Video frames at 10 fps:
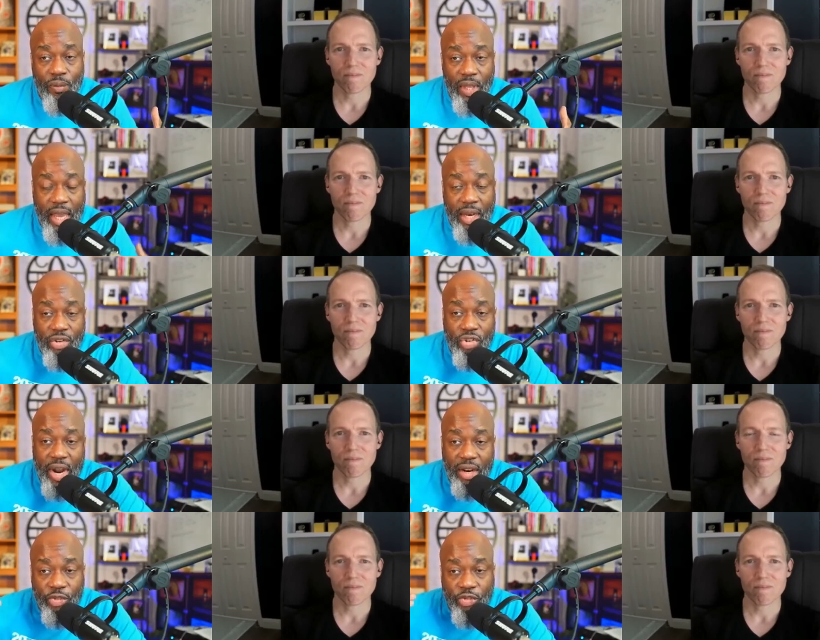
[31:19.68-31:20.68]
Speaker 1: and
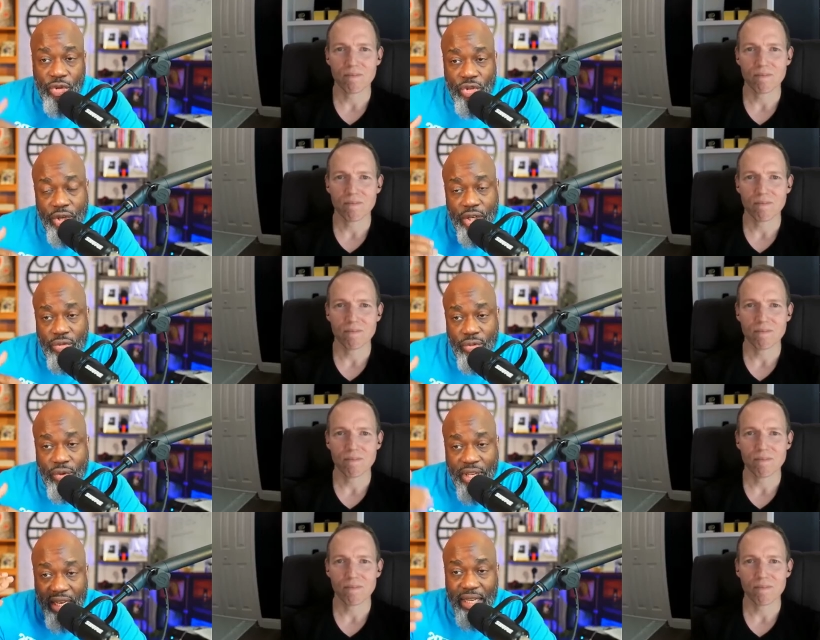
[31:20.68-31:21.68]
try to filter it through
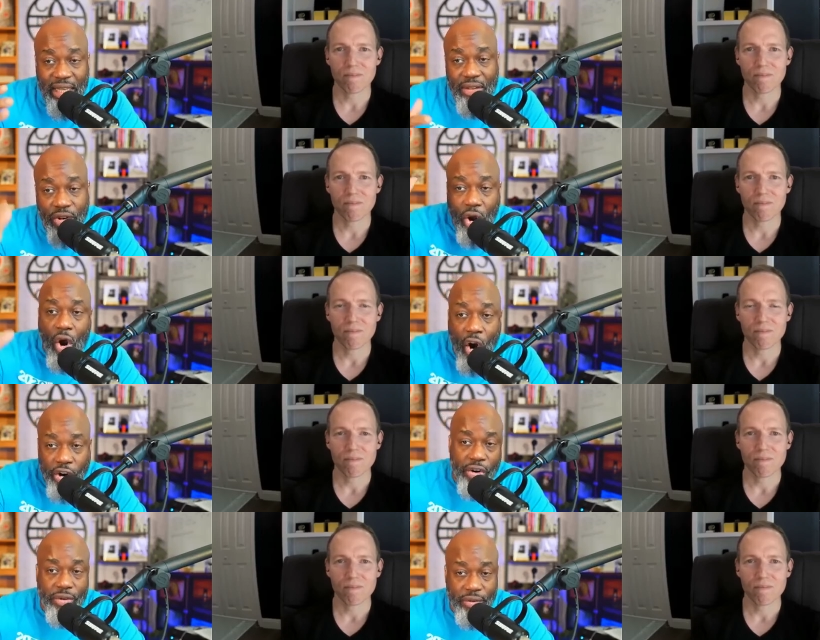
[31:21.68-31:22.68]
getting even
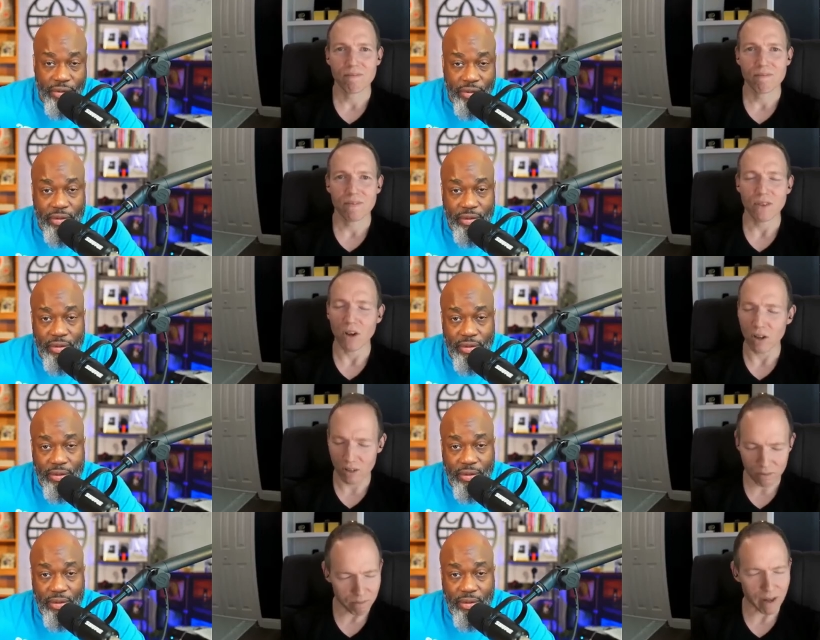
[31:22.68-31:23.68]
harder.
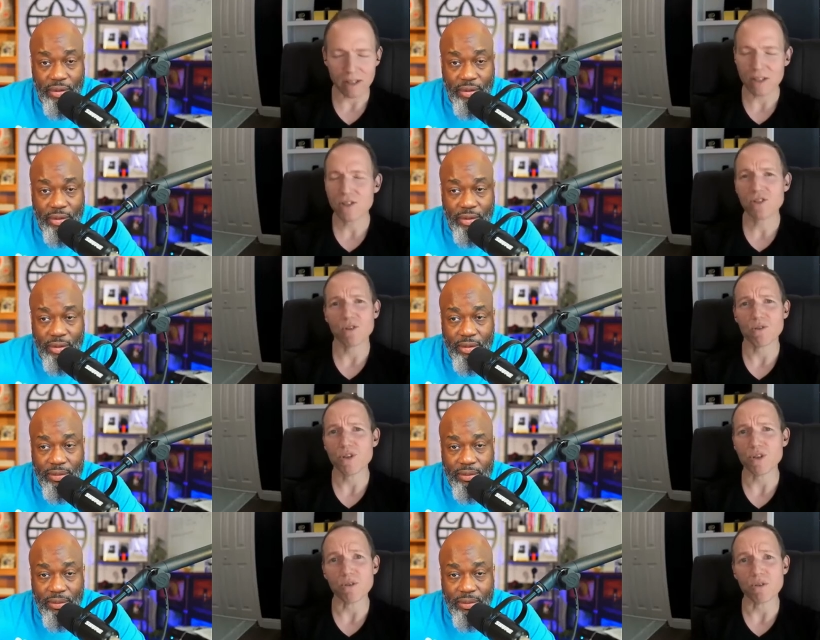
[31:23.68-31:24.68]
Speaker 2: Oh, man, that's so
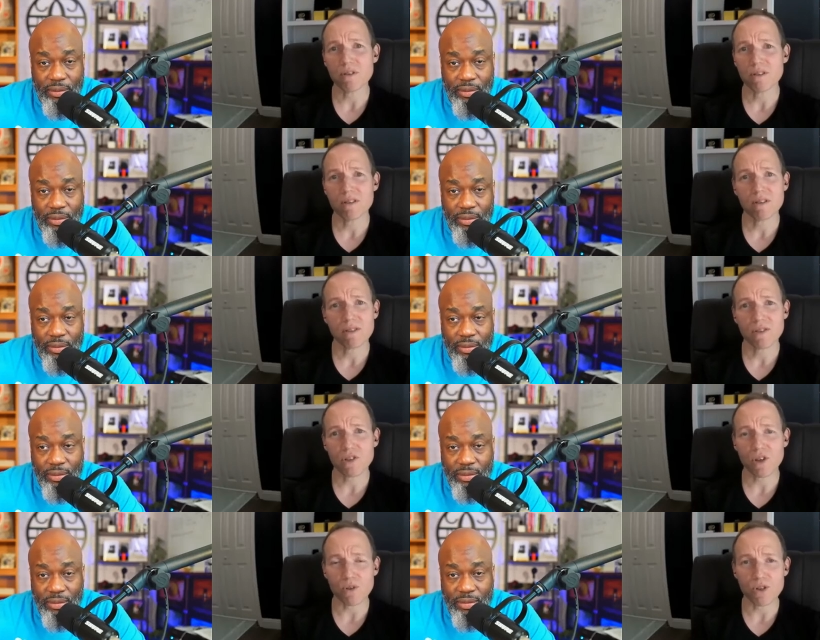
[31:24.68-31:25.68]
true.
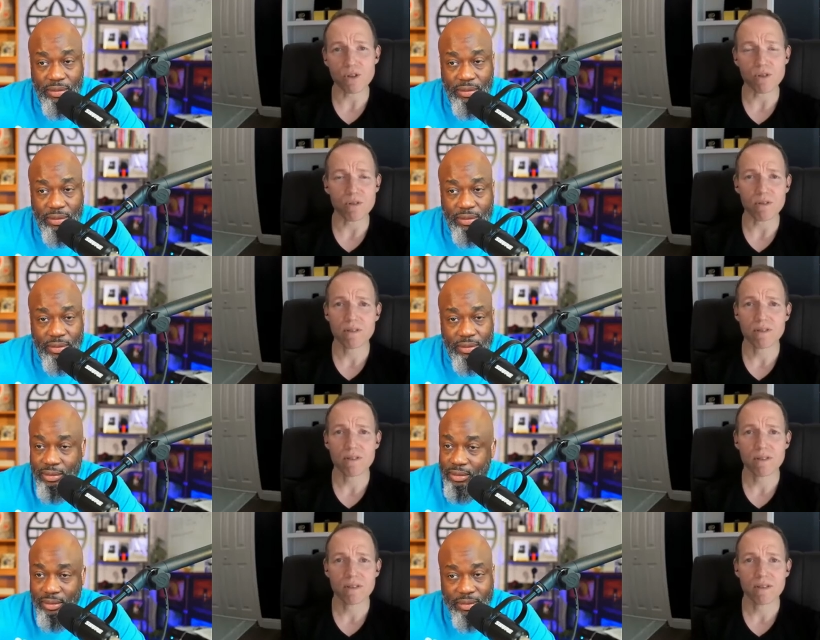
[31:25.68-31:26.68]
So true.
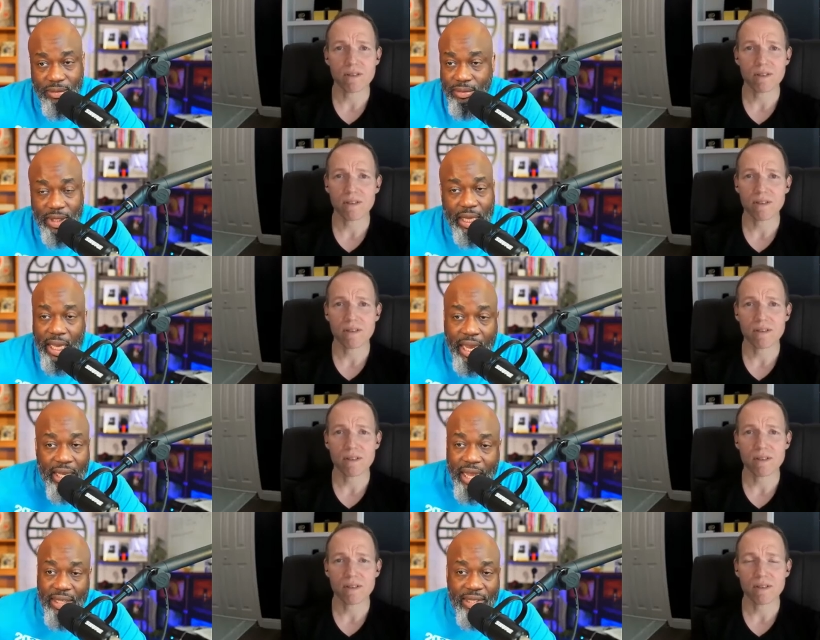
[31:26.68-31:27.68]
Speaker 1: And
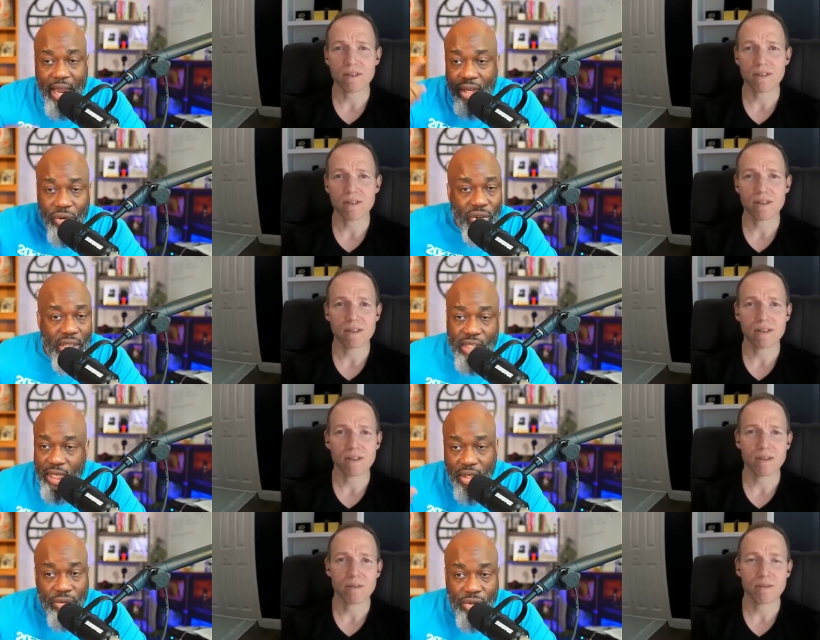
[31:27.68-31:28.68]
that cycle
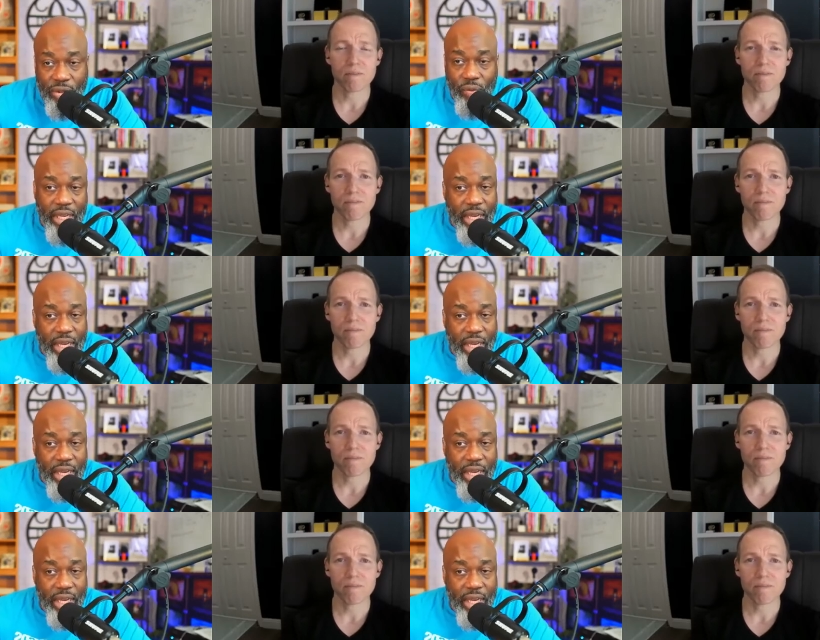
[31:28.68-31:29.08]
continues. We get